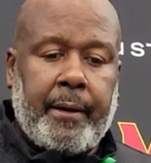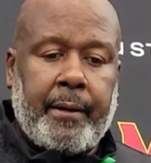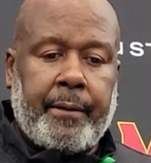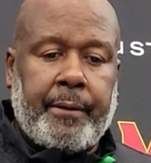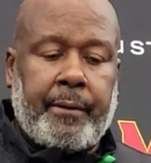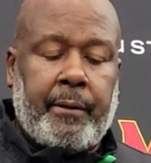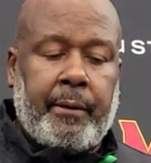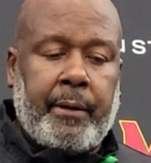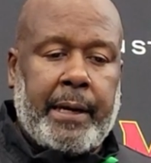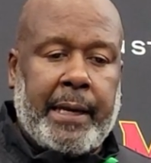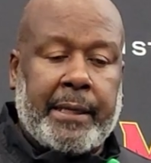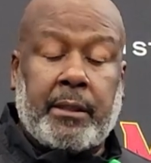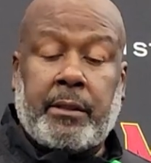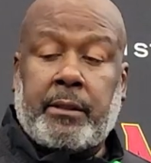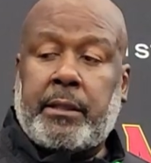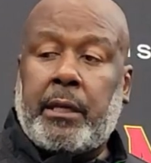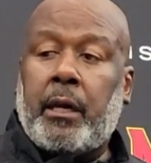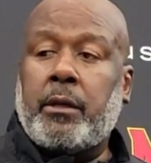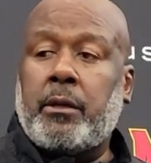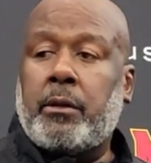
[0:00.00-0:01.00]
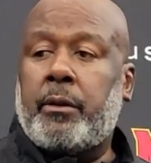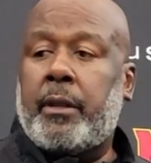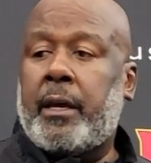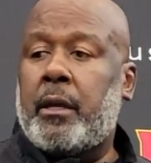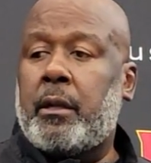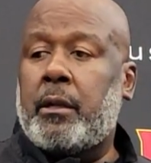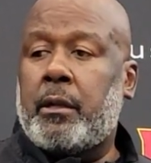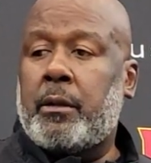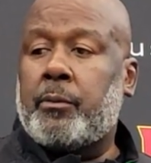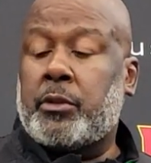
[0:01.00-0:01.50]
You know, I can tell you
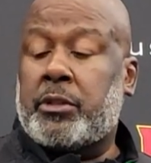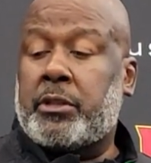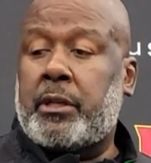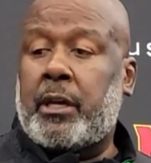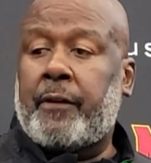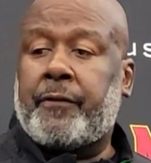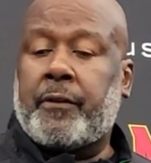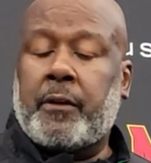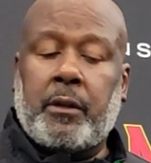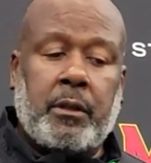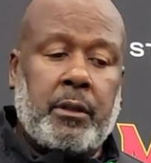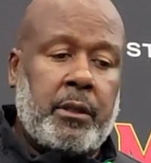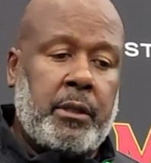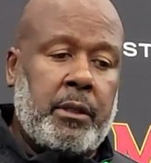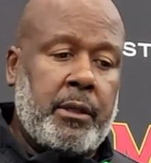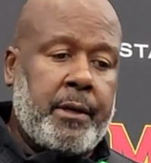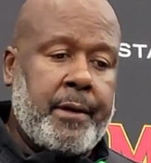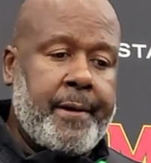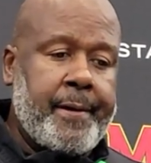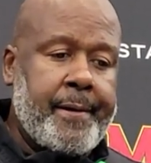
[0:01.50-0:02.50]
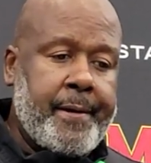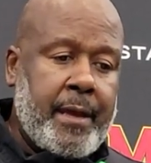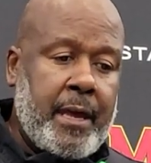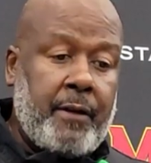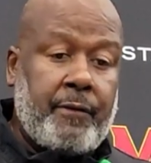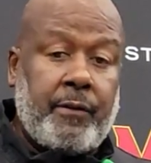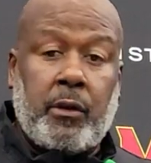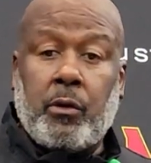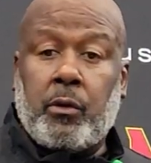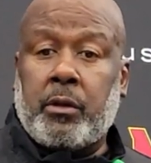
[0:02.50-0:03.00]
that it was definitely
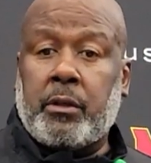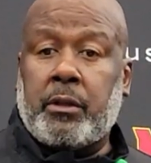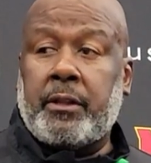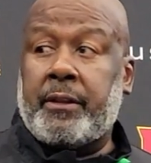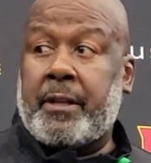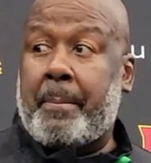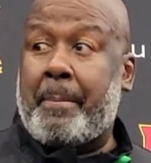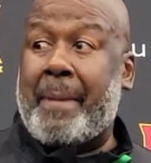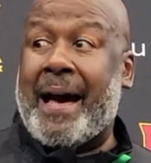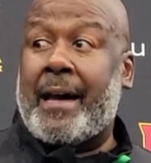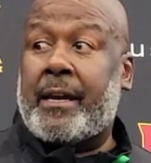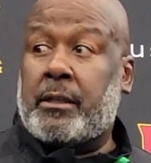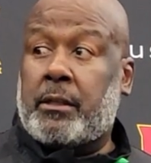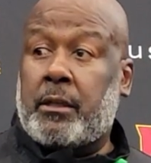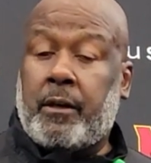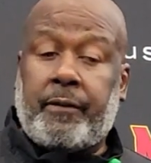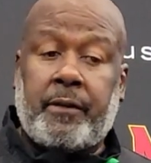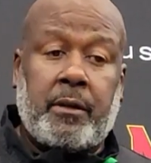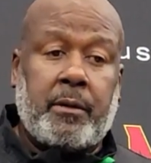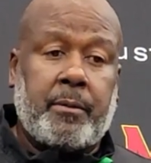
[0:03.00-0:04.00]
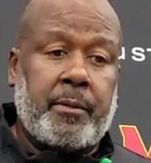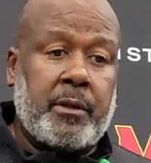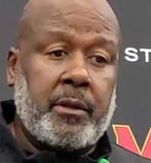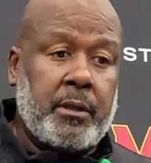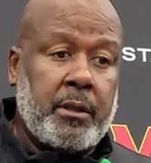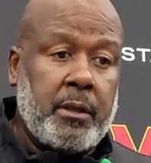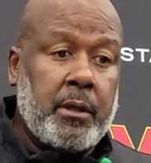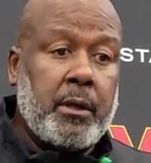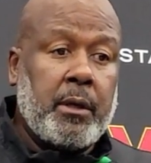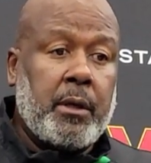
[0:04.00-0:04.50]
heavy on the mind of him,
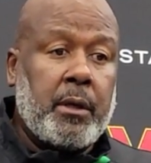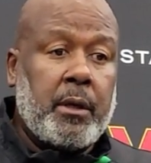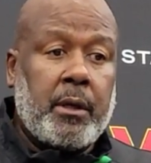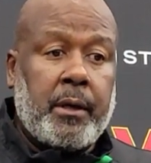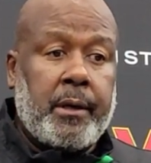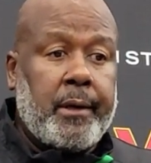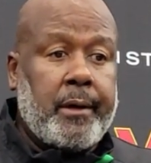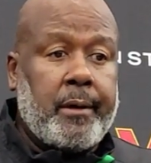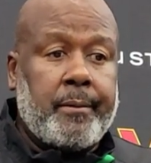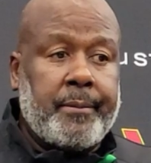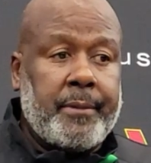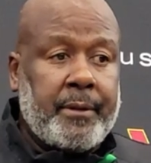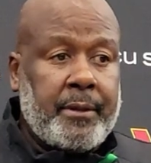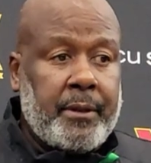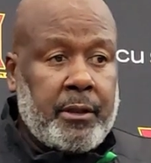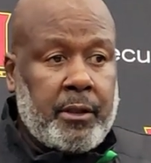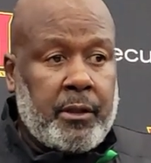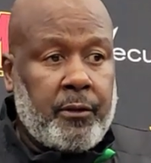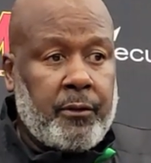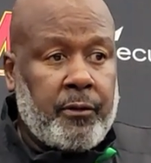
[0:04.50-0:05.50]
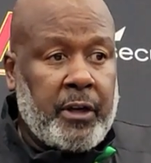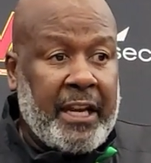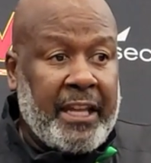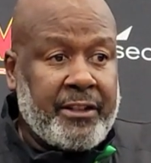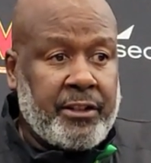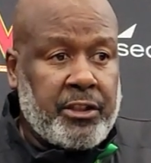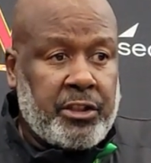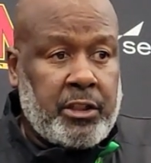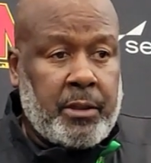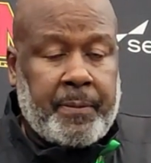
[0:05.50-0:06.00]
and the
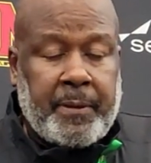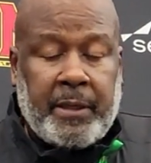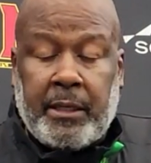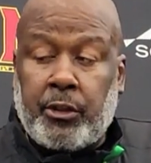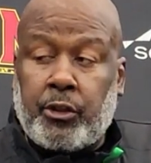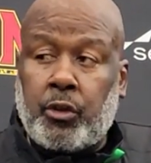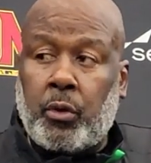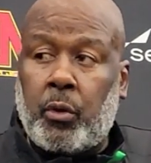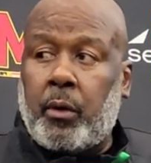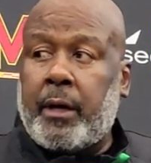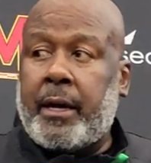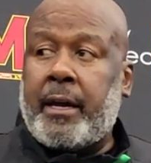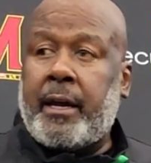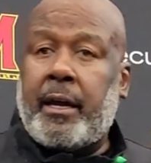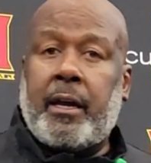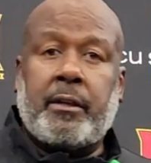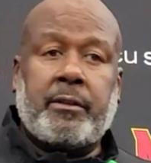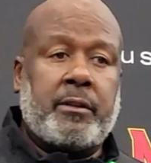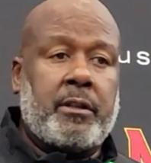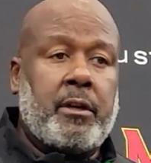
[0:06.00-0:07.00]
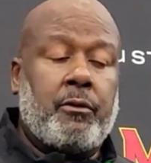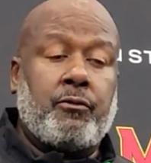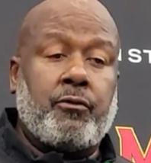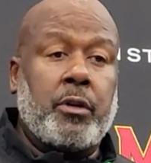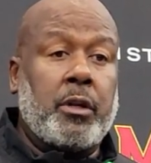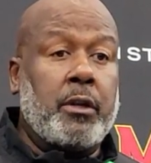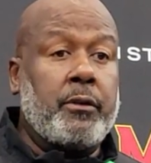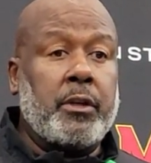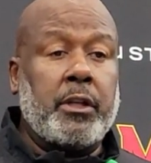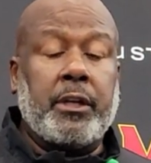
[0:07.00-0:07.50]
relationship he and Tua has, they're
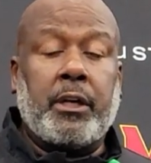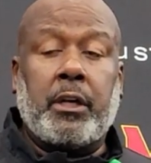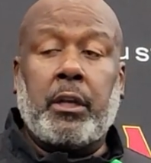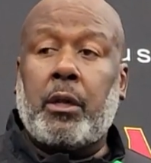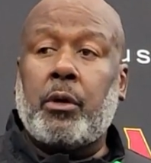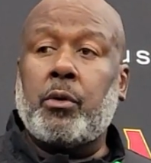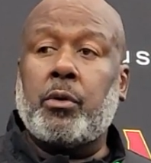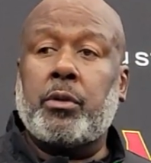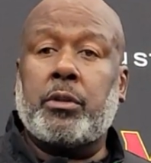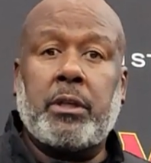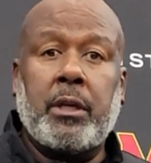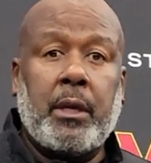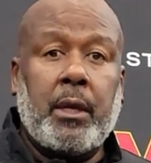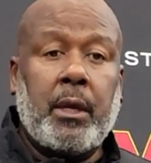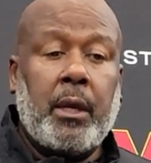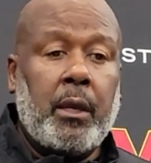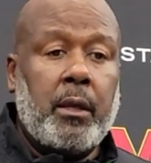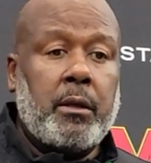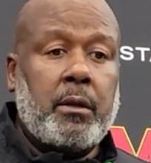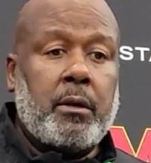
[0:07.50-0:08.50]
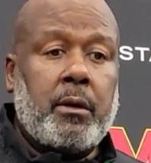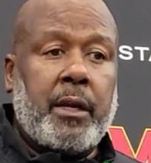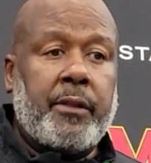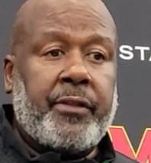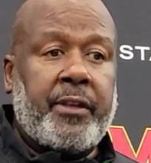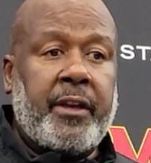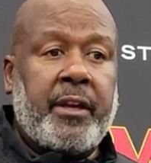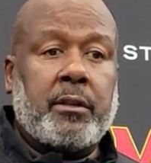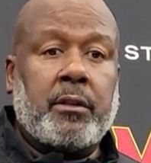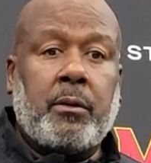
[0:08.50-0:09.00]
really, really close. You know, I
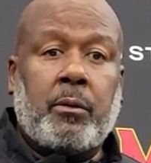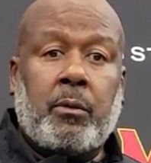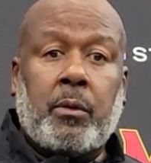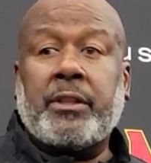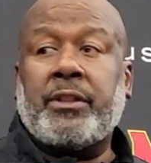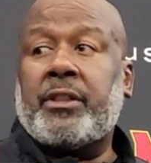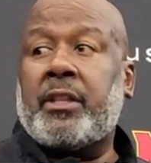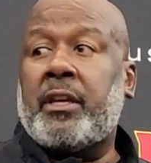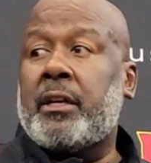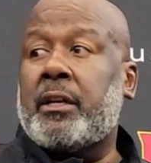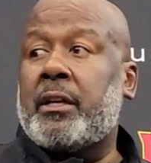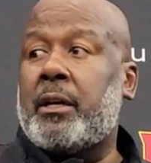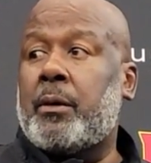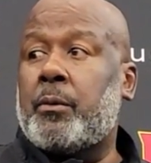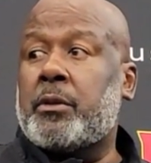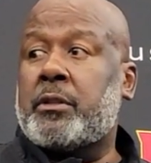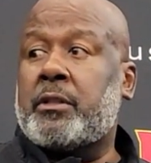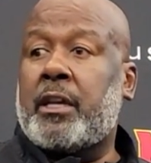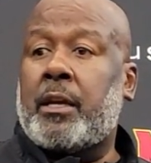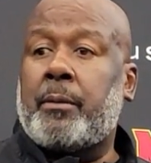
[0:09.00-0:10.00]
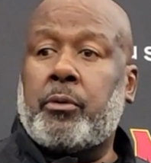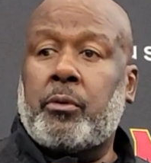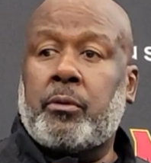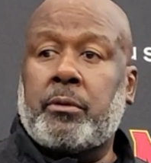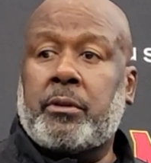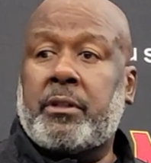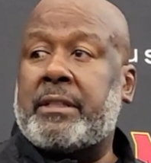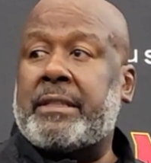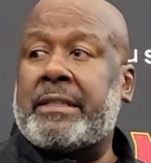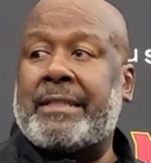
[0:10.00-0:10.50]
think the one thing that was able
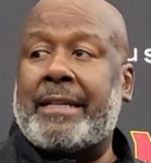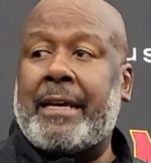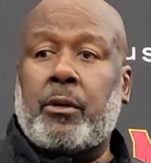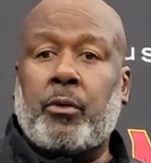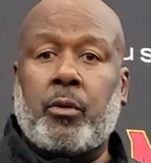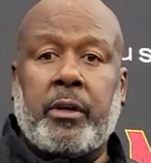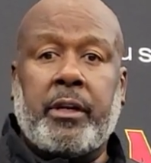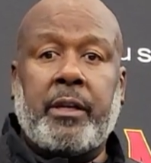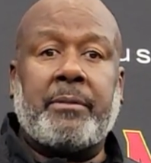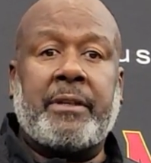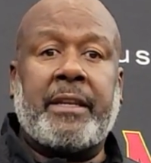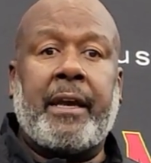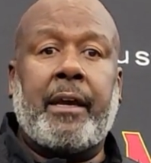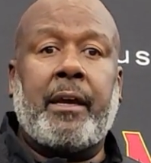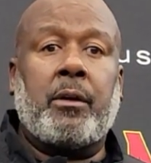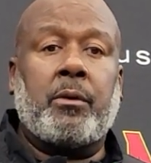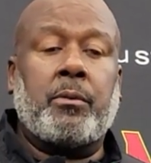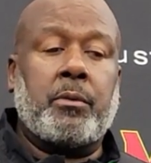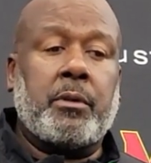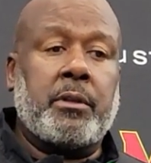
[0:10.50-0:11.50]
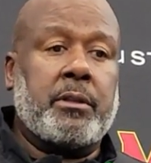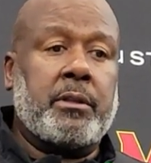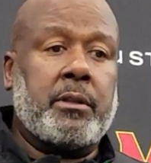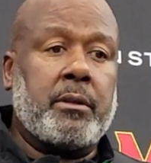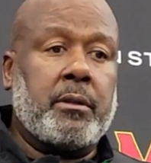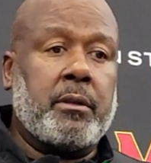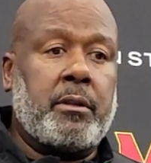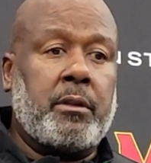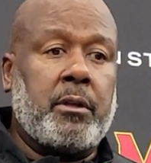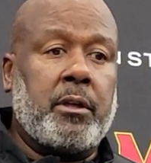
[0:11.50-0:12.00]
to settle him down was,
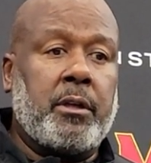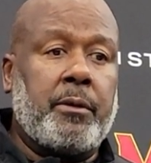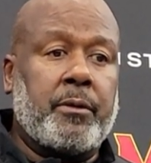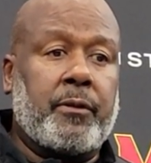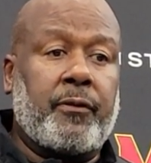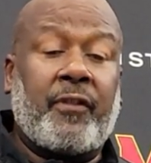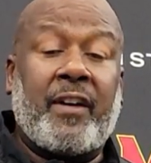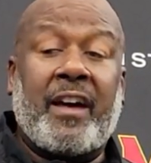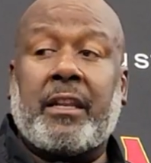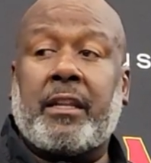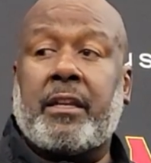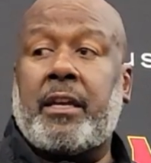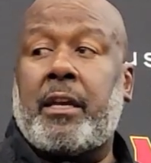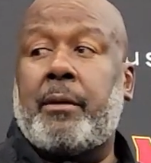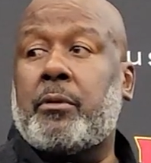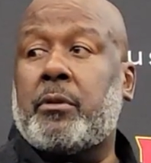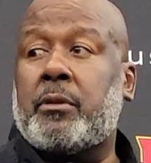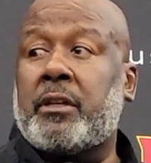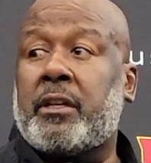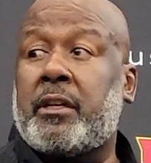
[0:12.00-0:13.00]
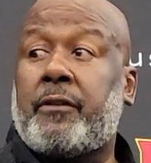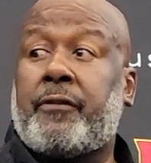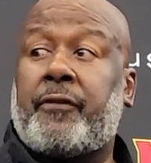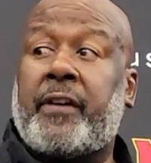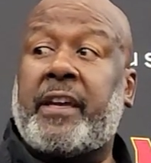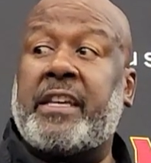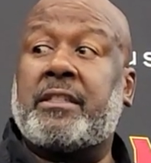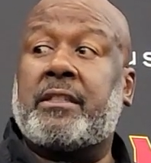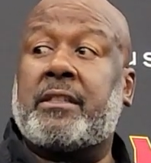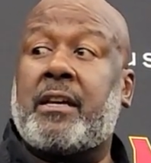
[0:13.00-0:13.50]
you know, he was finally able to get a
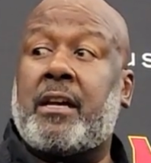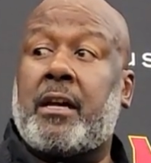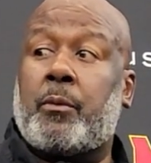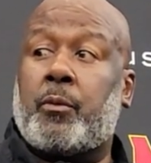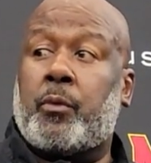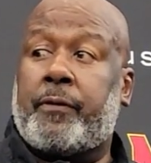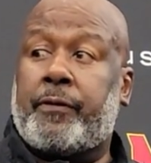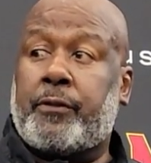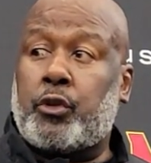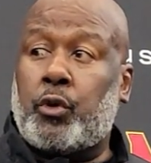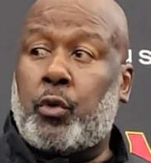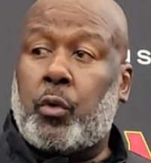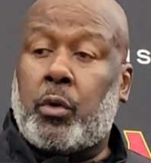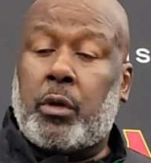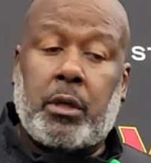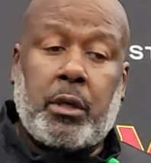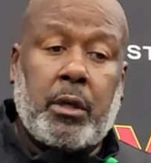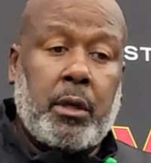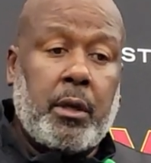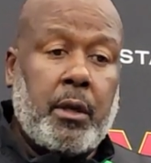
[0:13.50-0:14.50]
FaceTime with Tua.